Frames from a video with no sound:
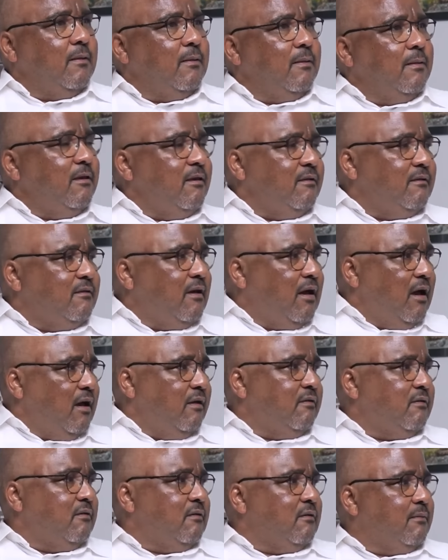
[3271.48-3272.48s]
These
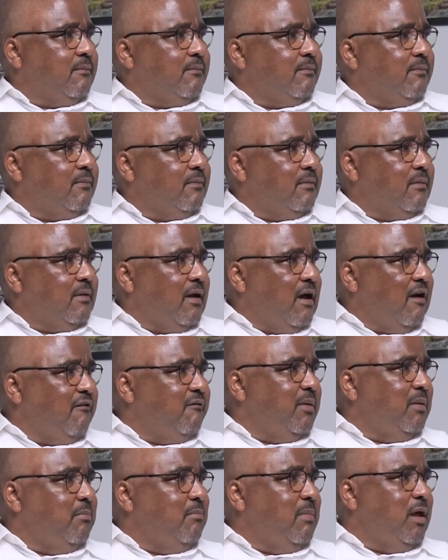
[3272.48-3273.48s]
guys have
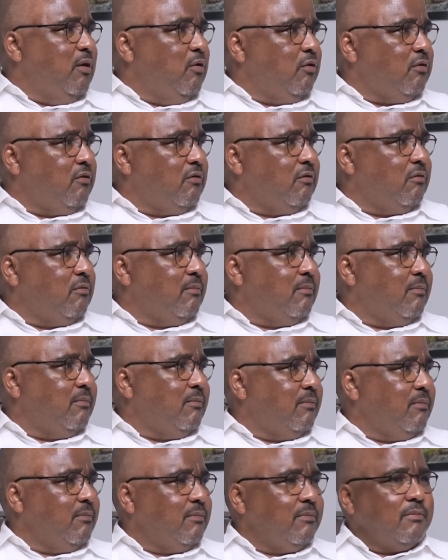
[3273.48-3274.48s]
been mayors,
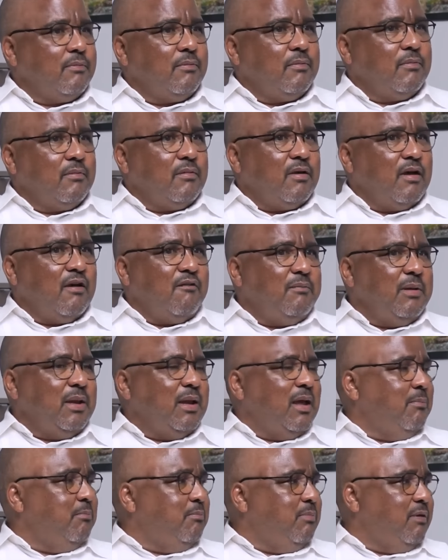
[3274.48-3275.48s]
have been
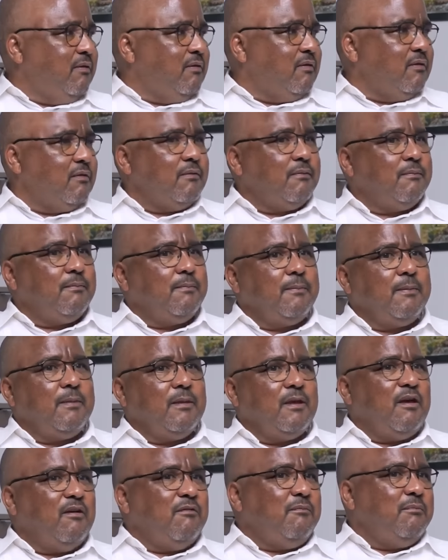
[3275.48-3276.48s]
MPs,
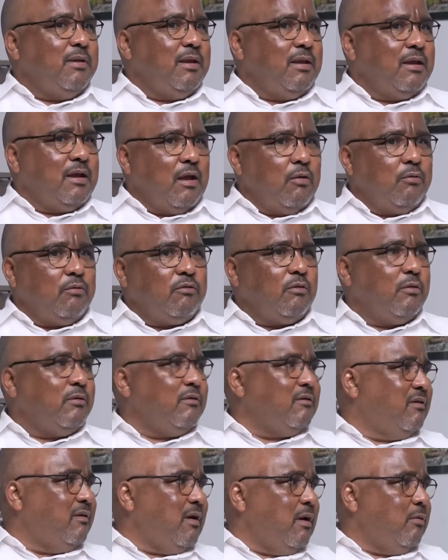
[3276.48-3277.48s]
have been
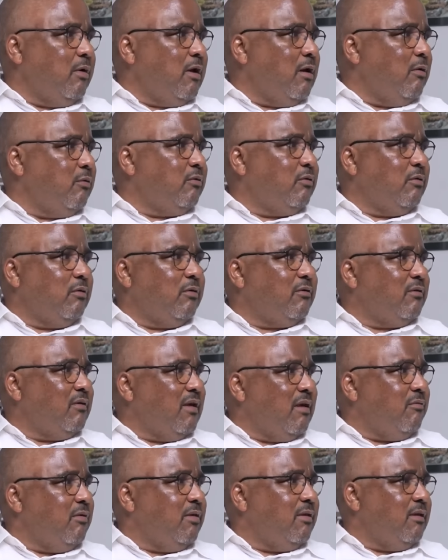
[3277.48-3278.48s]
councillors, ground councillors,
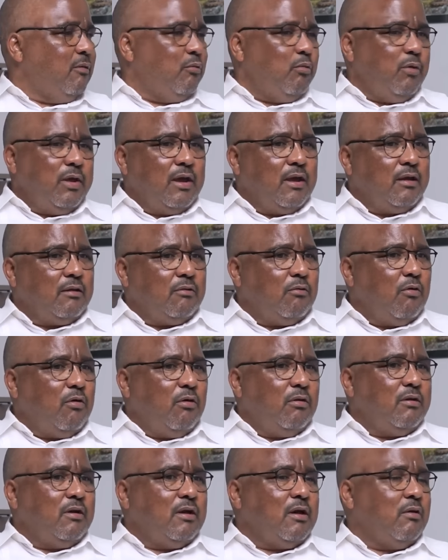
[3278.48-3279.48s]
everything. We had
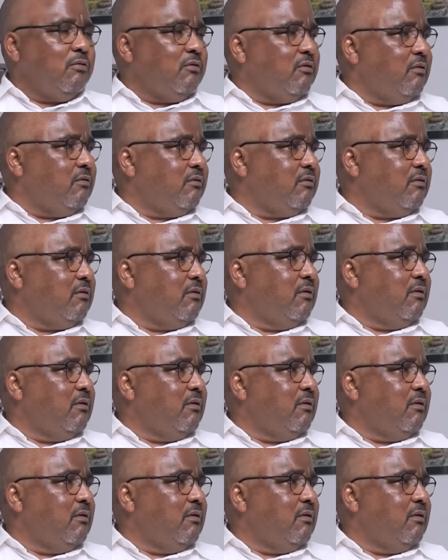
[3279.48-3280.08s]
all the councils.